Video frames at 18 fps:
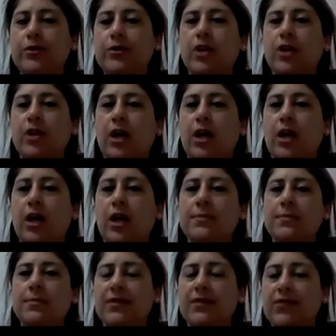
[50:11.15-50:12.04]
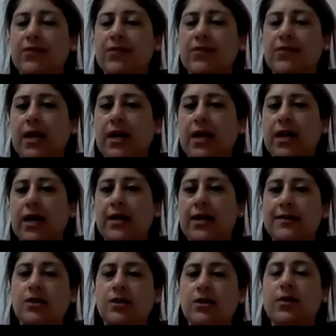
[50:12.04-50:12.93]
types of
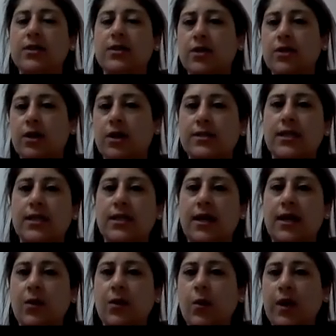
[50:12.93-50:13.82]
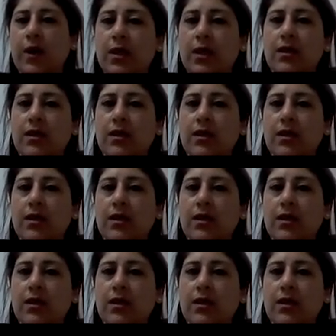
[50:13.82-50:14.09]
cars you associate with